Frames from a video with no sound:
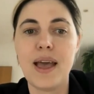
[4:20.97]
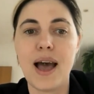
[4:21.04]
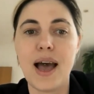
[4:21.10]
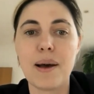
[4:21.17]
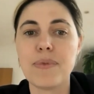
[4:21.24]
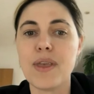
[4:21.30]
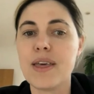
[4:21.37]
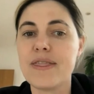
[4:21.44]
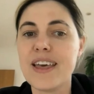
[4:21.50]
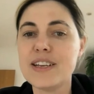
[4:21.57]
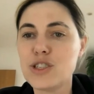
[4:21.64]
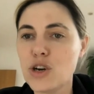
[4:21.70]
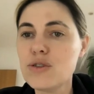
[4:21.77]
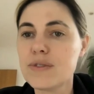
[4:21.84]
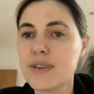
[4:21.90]
um, they
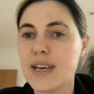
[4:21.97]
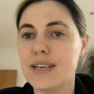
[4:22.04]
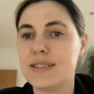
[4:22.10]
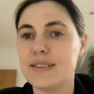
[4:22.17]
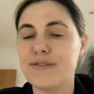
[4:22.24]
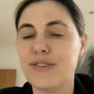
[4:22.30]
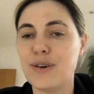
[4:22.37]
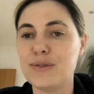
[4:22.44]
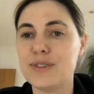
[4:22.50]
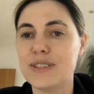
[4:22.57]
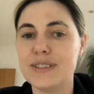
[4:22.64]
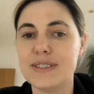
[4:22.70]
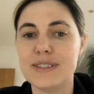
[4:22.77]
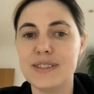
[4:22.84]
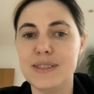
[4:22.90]
don't get
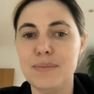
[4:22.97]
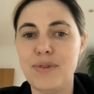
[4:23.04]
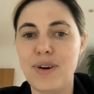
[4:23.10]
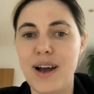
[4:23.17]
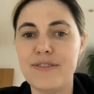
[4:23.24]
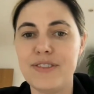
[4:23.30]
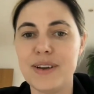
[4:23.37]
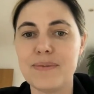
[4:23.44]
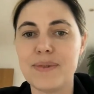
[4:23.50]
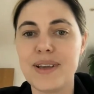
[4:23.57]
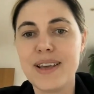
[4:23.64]
defaulted to private